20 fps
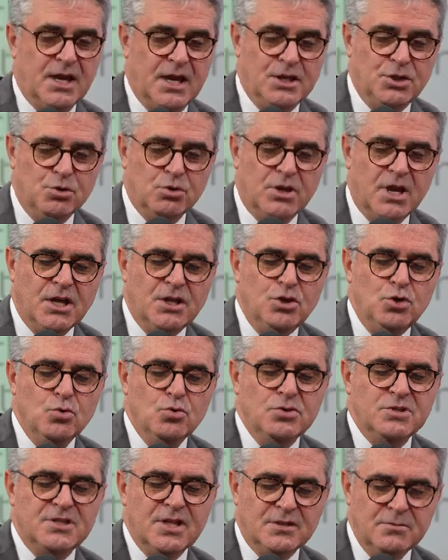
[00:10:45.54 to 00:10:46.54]
And you can
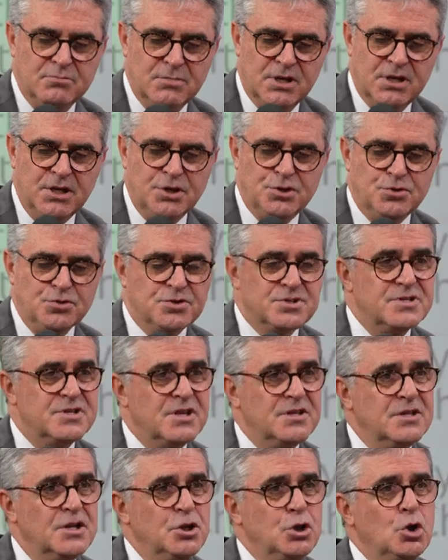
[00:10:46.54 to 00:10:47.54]
use that money to
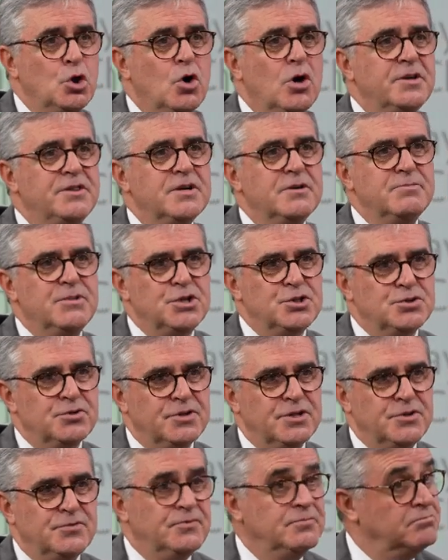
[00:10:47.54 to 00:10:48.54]
send another
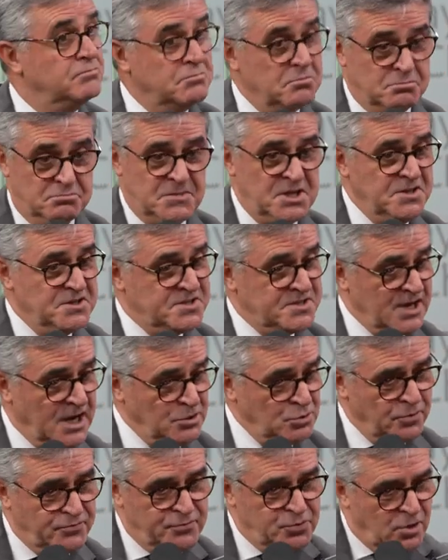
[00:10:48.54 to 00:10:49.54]
missionary
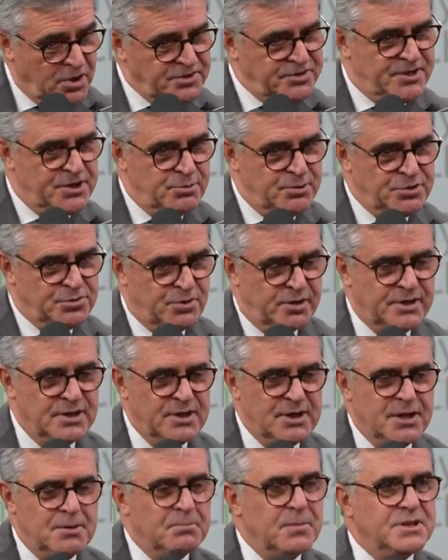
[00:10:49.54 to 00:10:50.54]
inside of your territory,
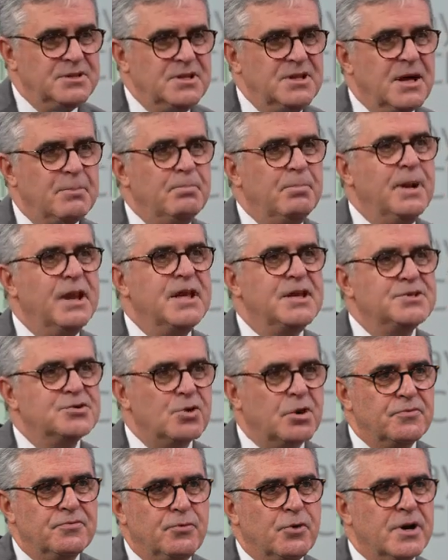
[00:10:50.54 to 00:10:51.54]
but in a
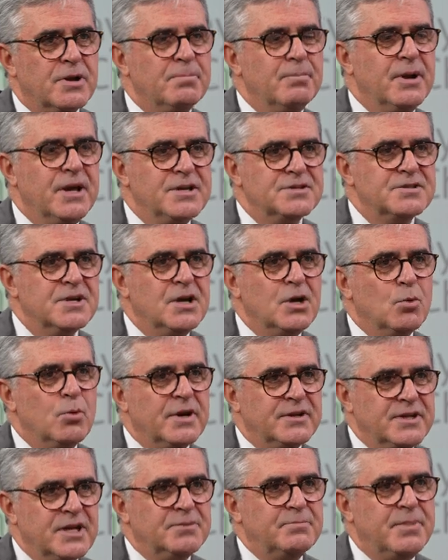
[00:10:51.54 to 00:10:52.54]
place or for a place
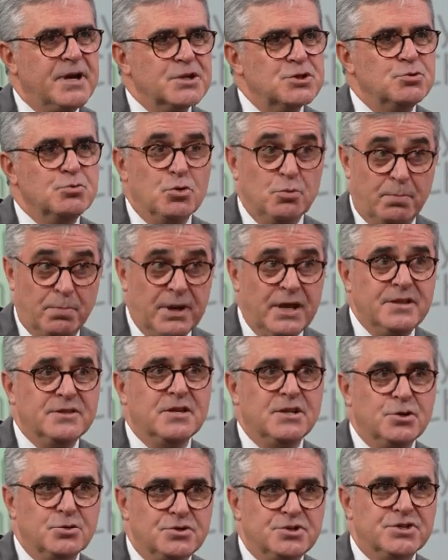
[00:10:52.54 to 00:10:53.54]
where that person will
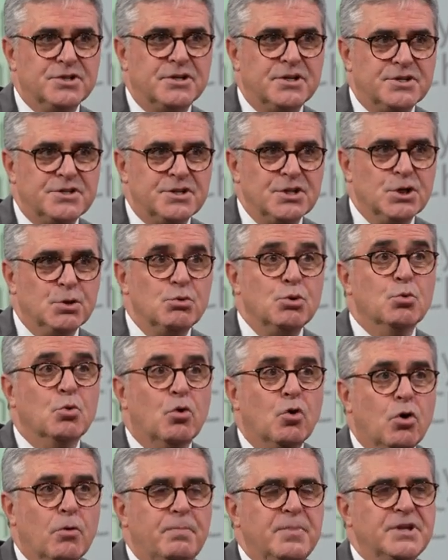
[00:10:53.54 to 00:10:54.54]
plant a new church, will
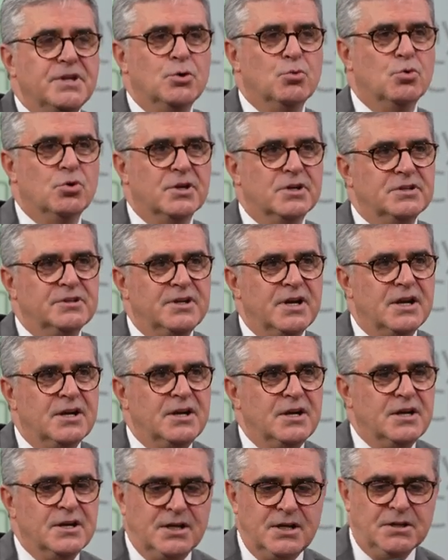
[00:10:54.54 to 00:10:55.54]
open the work there.
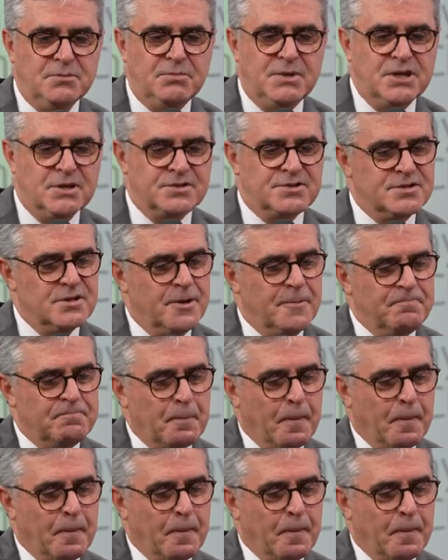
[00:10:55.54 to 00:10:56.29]
It means